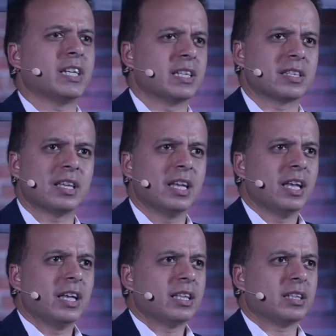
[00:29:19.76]
is
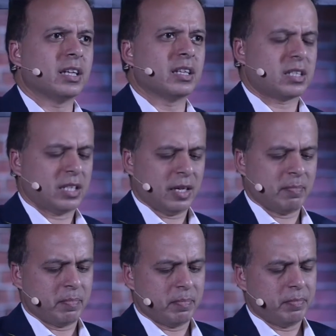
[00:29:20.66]
that
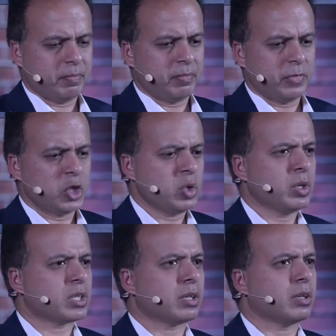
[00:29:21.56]

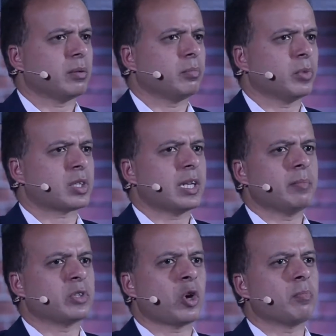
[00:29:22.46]
you as a
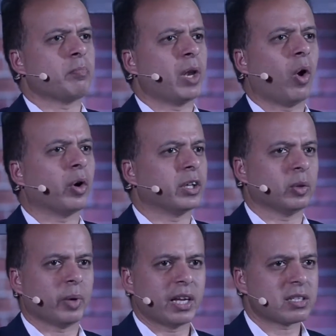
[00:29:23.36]
Muslim don't belong in
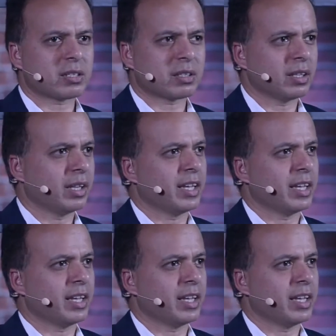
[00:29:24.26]
the West.